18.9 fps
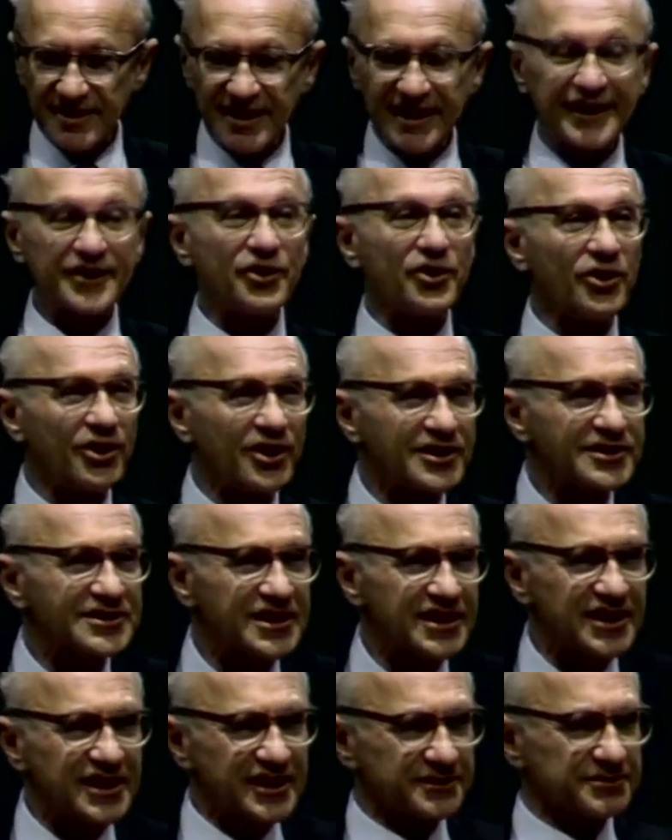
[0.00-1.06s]
At all
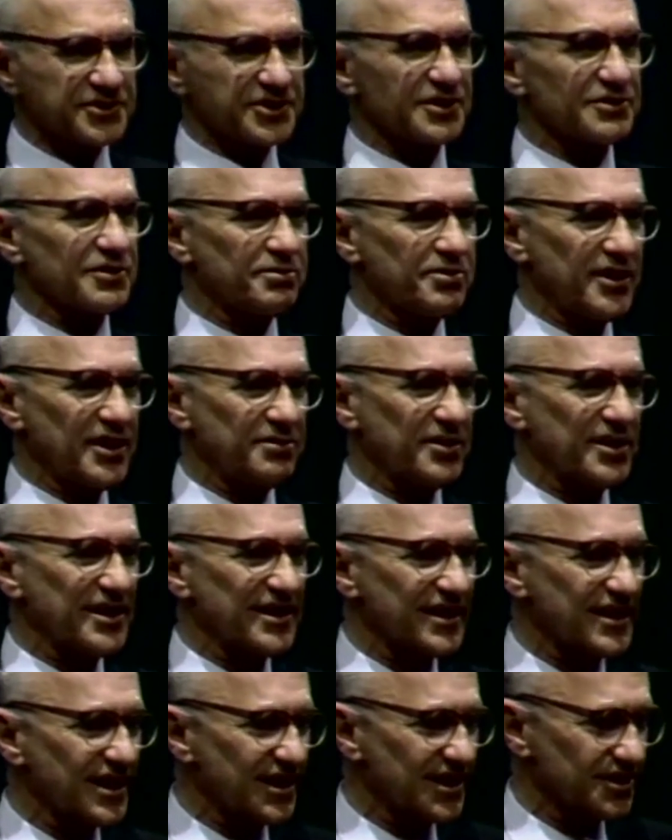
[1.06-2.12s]
times, there were people
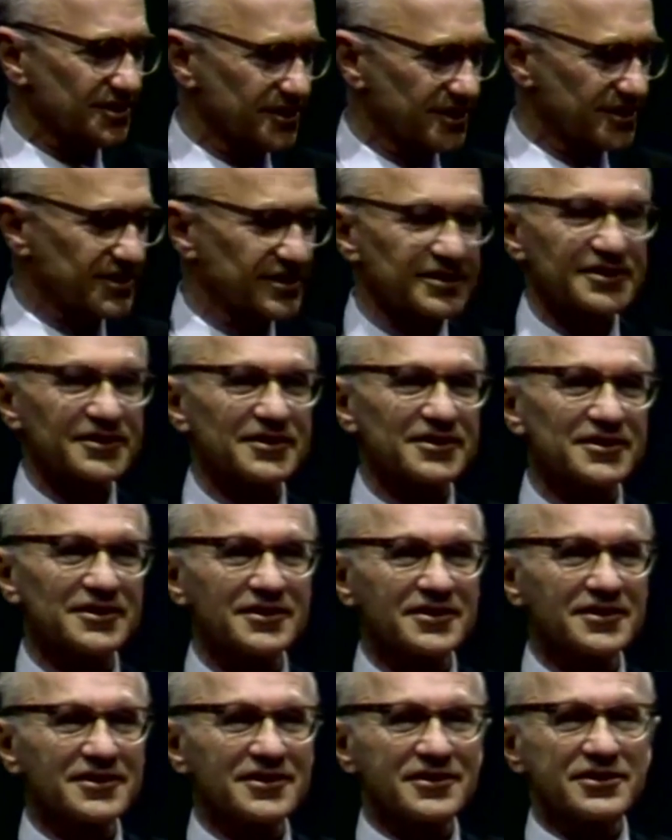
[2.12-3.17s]
in Congress
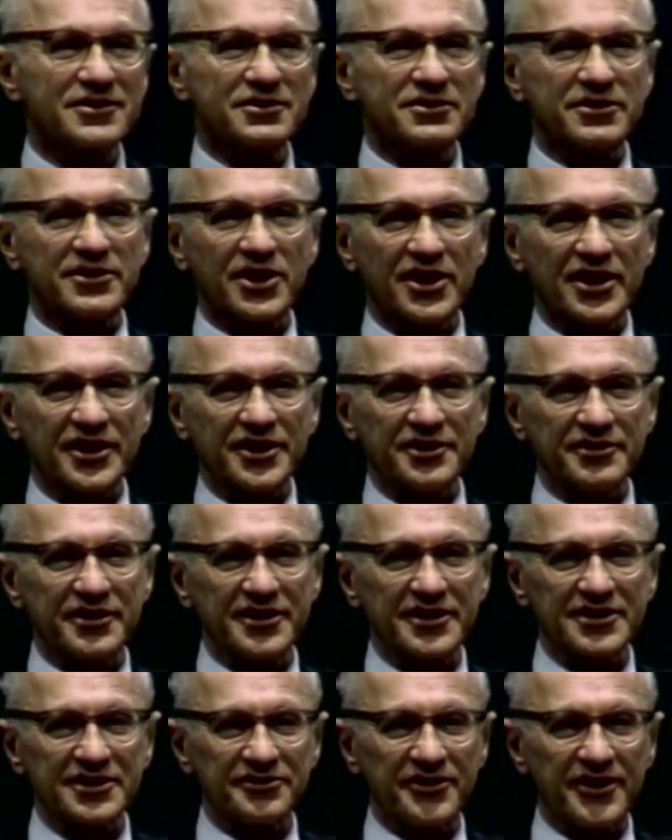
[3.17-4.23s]
who were
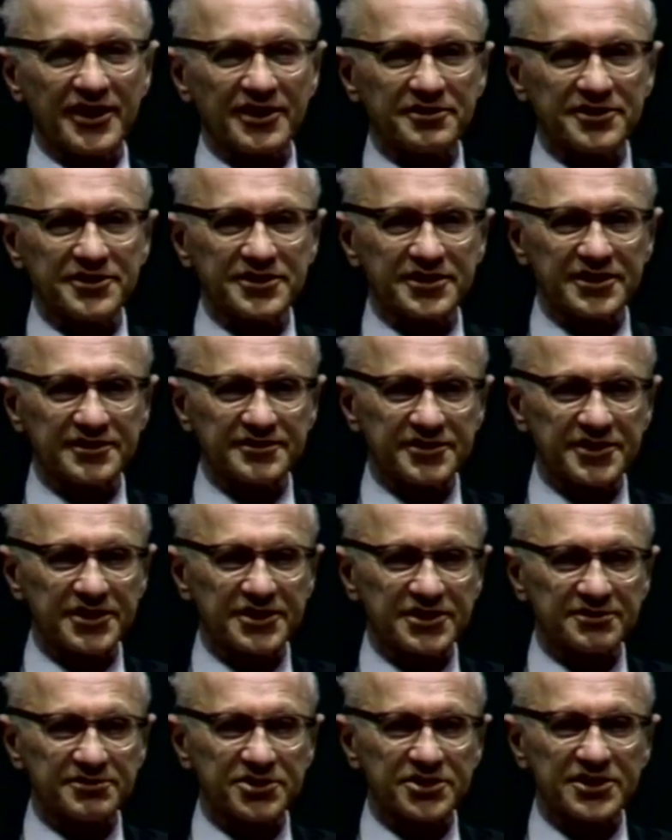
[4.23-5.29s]
arguing that the Federal Reserve
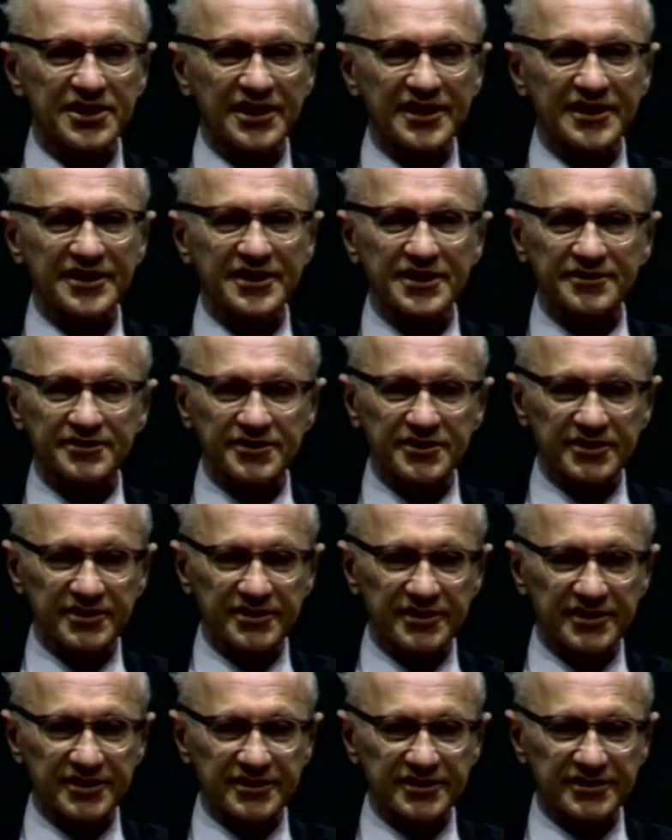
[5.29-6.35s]
System should take a different
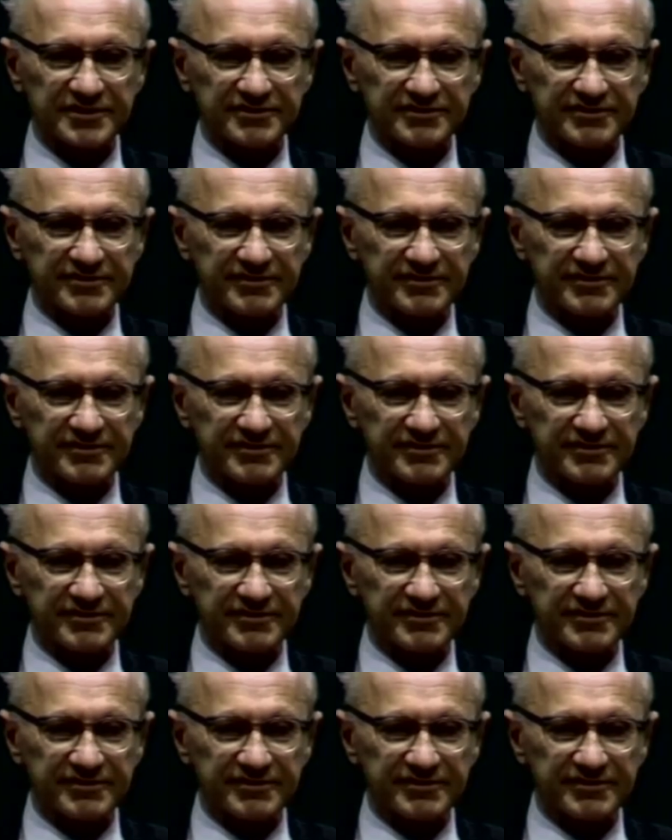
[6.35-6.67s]
course.